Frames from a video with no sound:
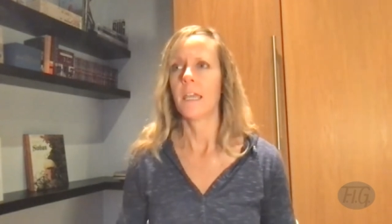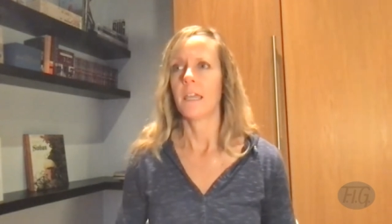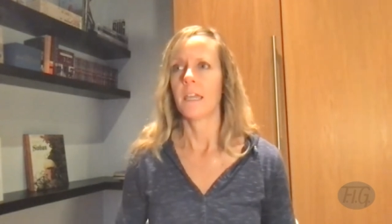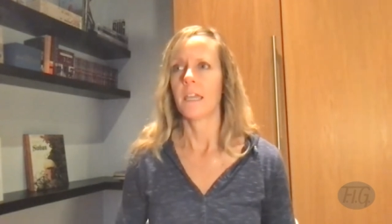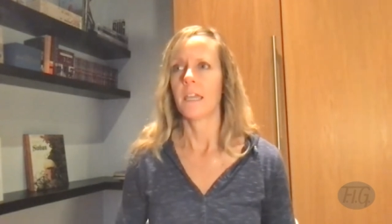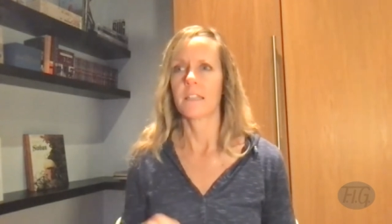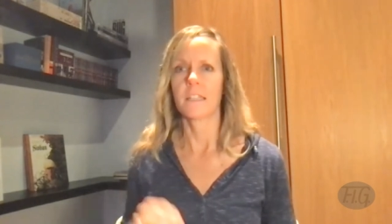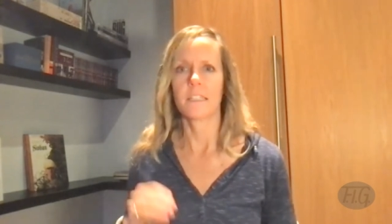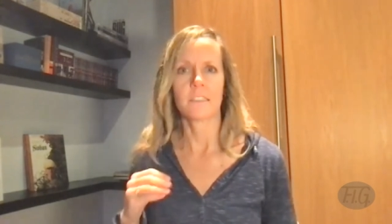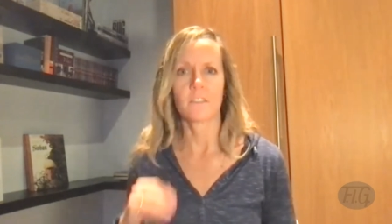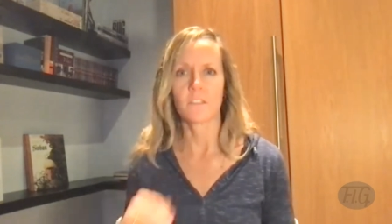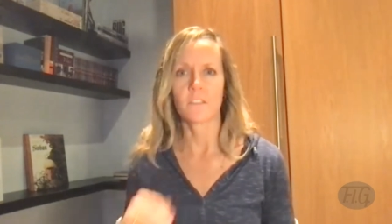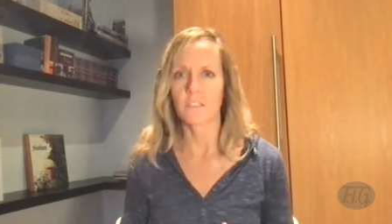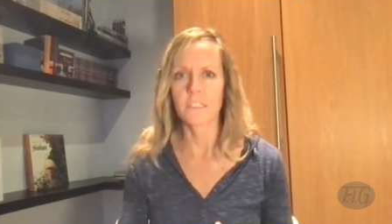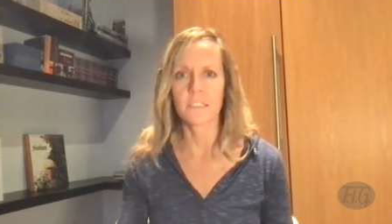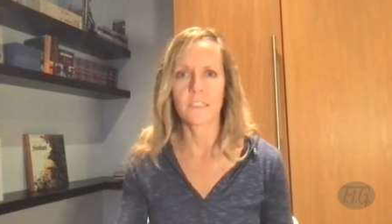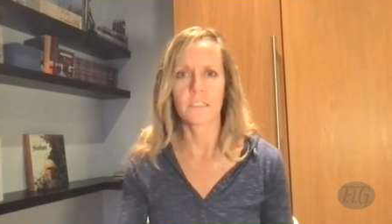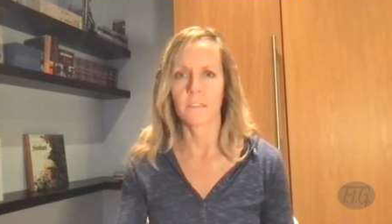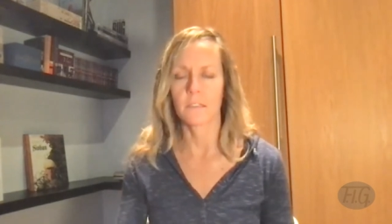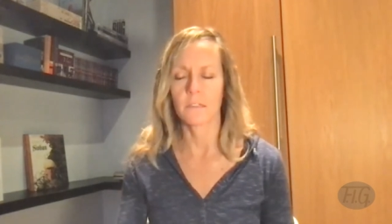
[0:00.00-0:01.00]
And let's
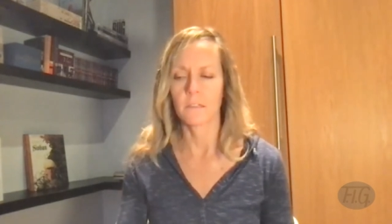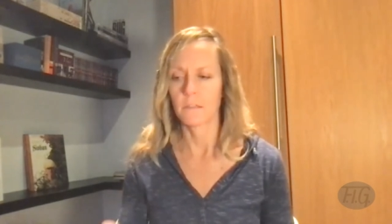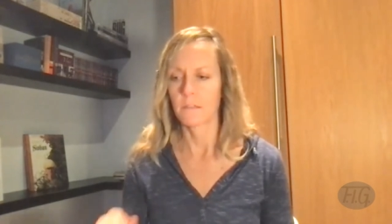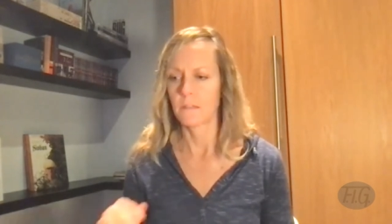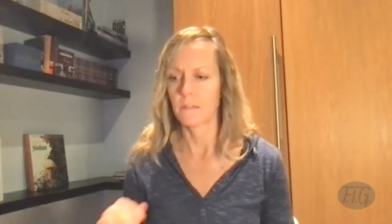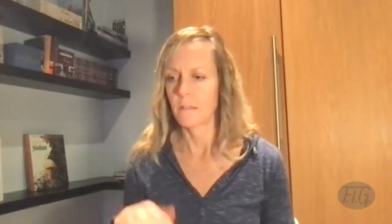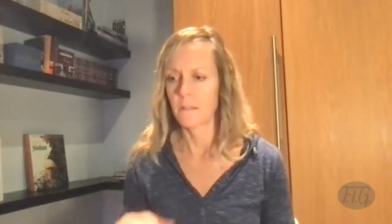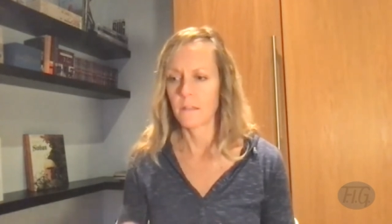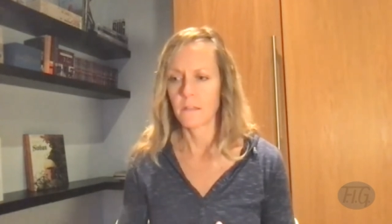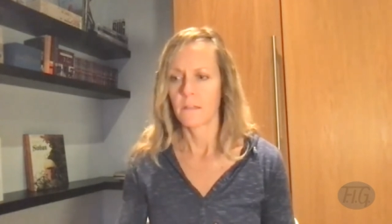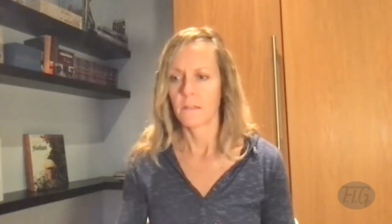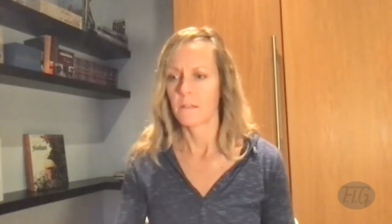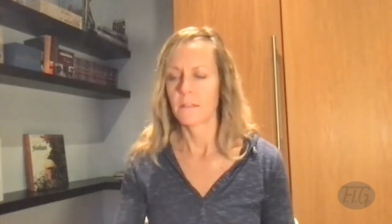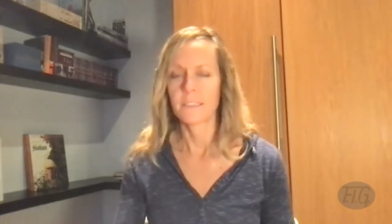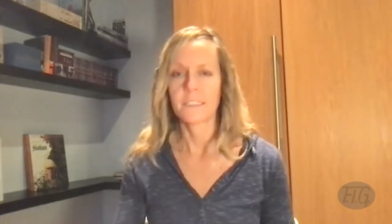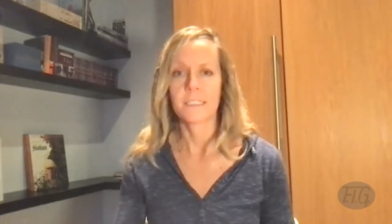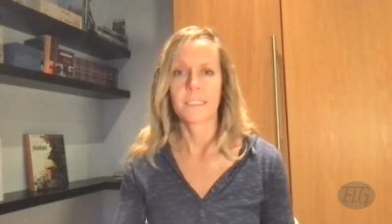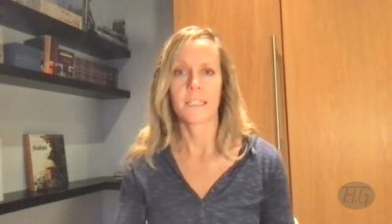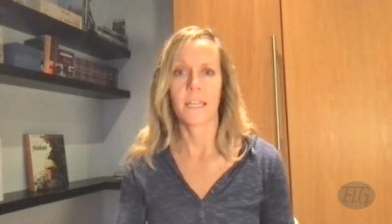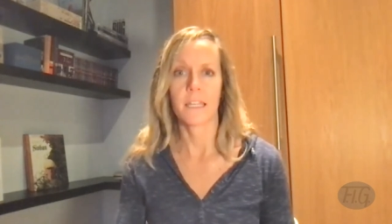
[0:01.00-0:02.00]
just
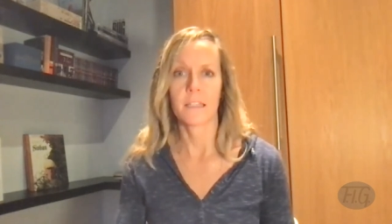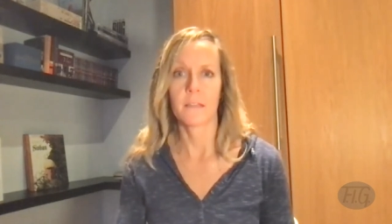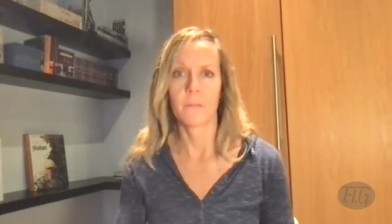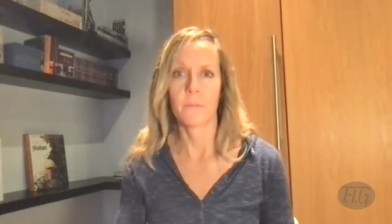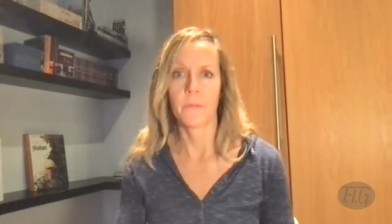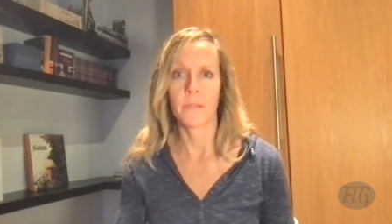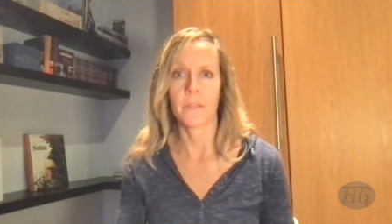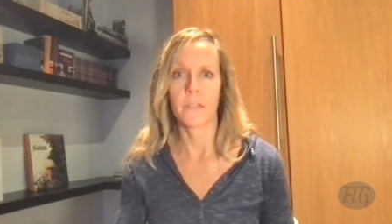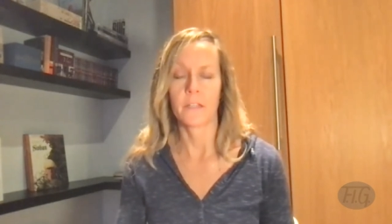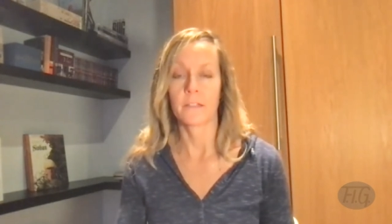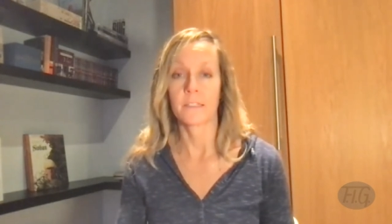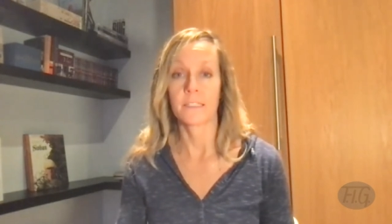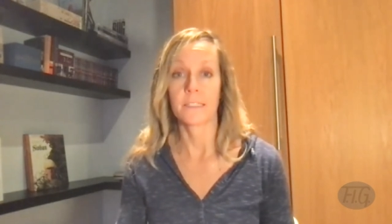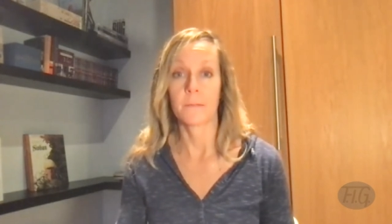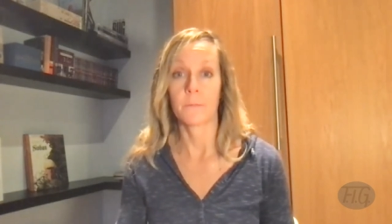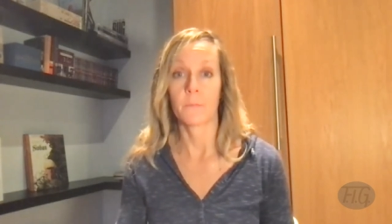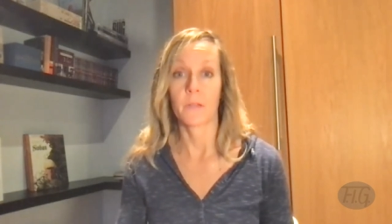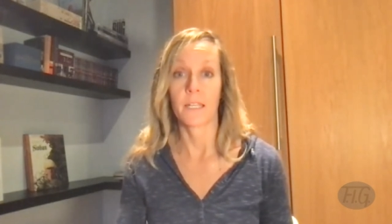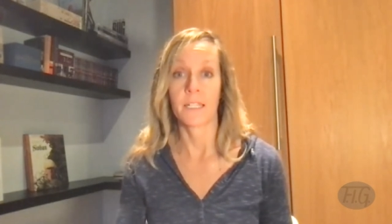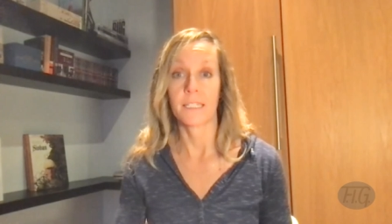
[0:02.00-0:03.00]
slide them in there
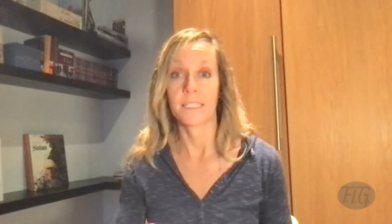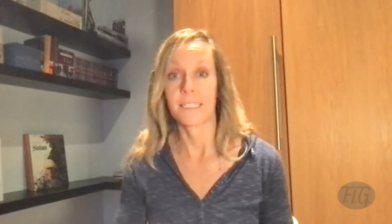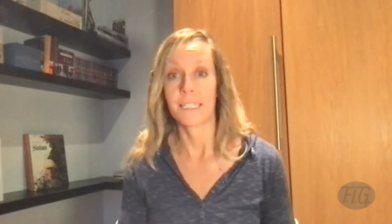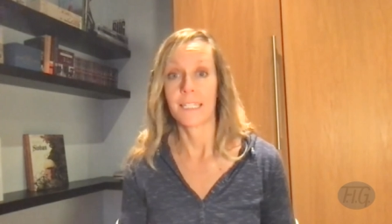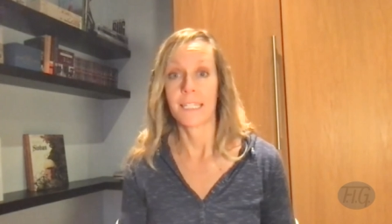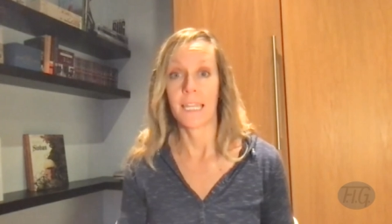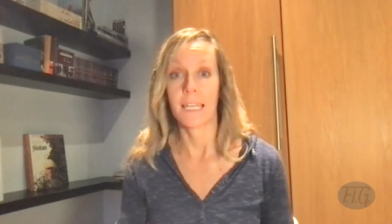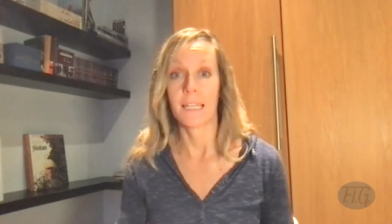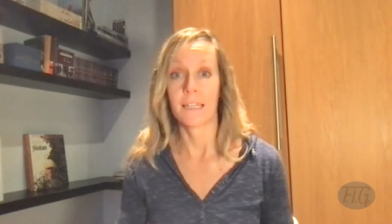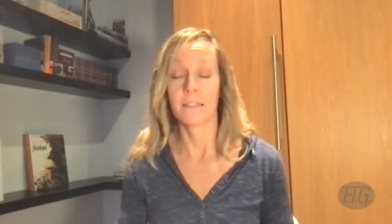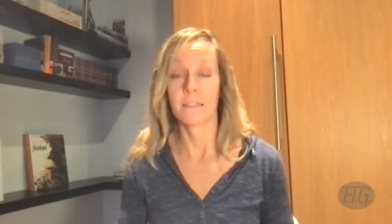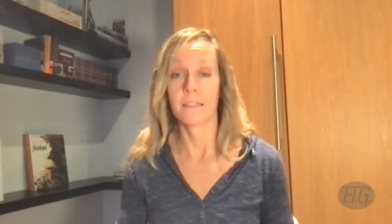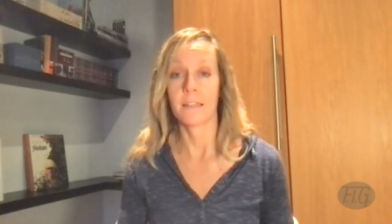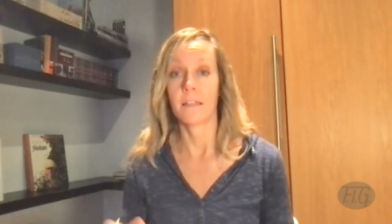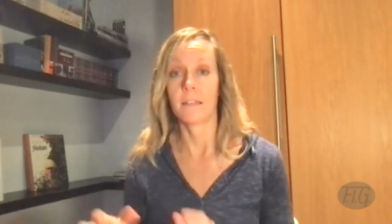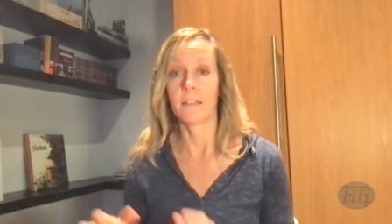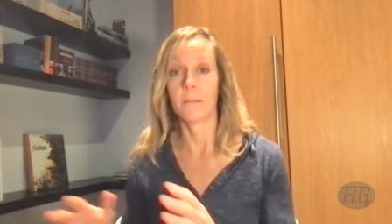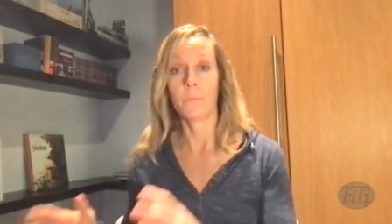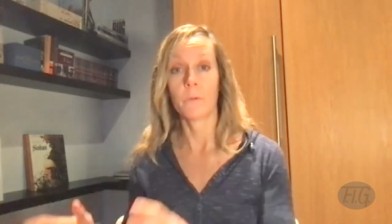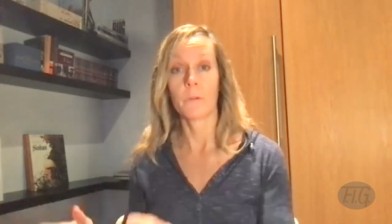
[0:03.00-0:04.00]
someplace and get it
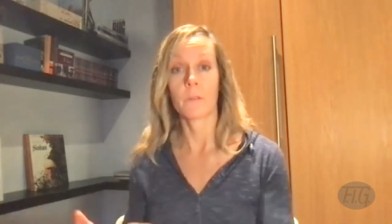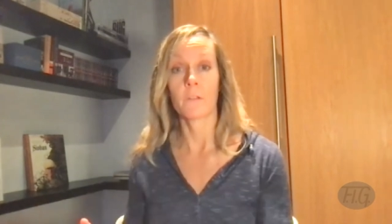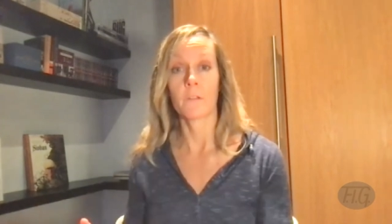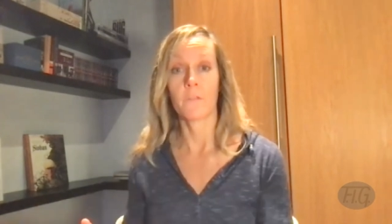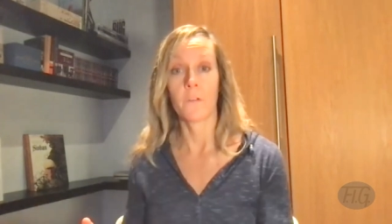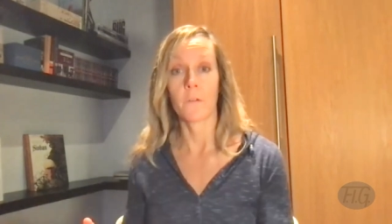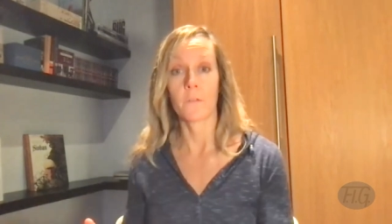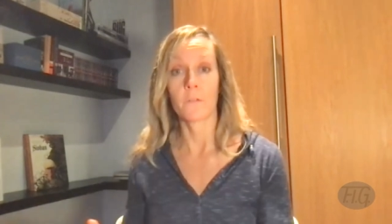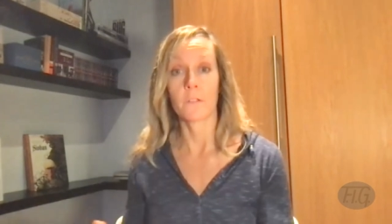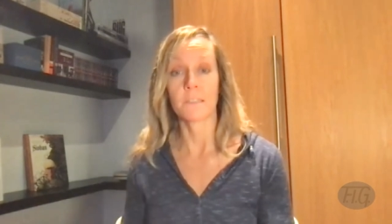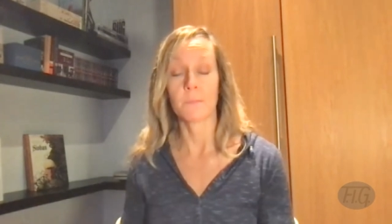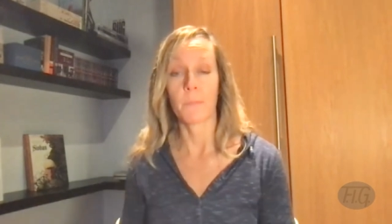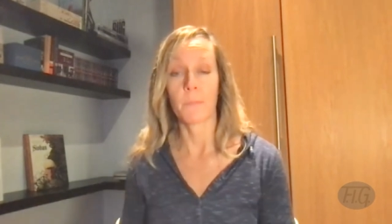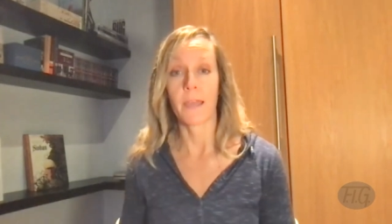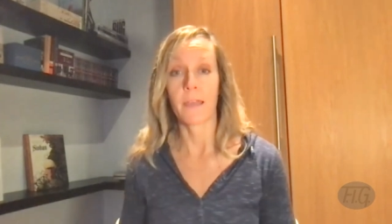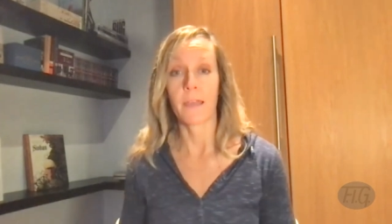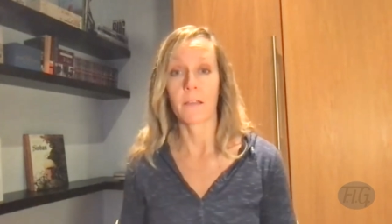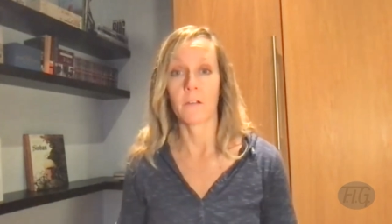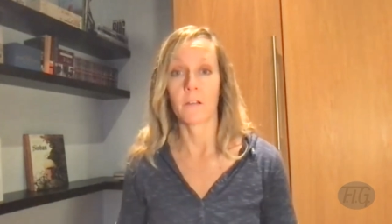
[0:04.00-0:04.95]
done and put the focus back